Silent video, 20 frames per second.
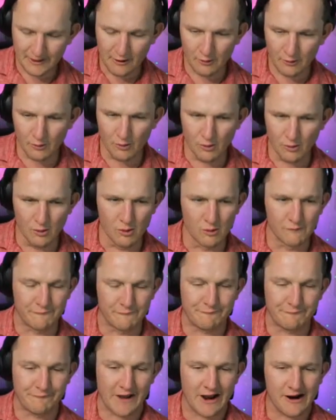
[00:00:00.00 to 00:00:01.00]
Ooh,
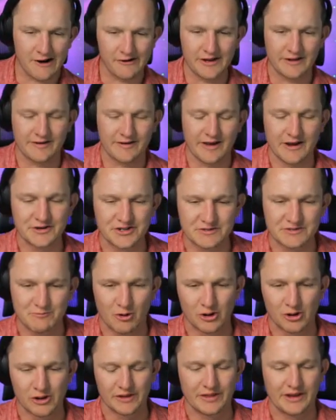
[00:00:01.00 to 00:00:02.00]
very dangerous
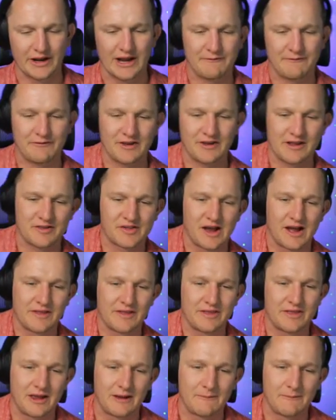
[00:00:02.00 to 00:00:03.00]
ball on the left-hand
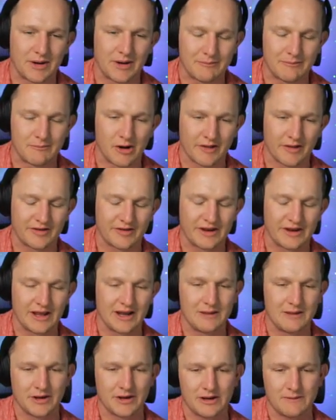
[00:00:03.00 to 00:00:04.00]
side there by
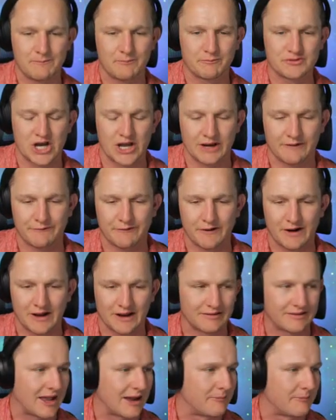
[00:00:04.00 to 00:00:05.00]
Martinelli, but he tried to
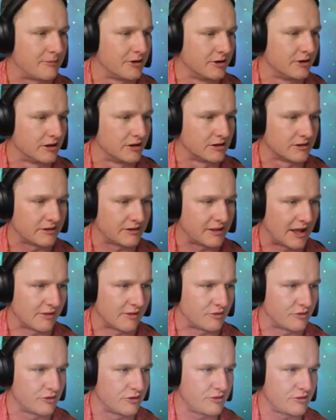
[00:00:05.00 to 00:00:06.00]
find Gabriel
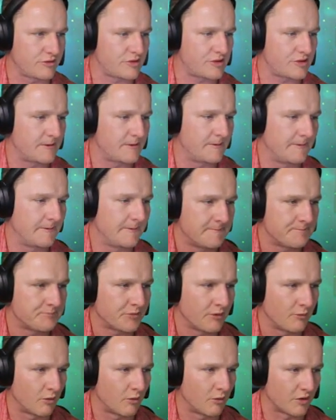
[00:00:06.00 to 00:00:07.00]
Jesus.
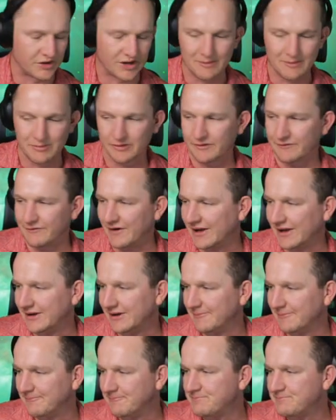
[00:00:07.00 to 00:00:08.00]
Wasn't able to find him.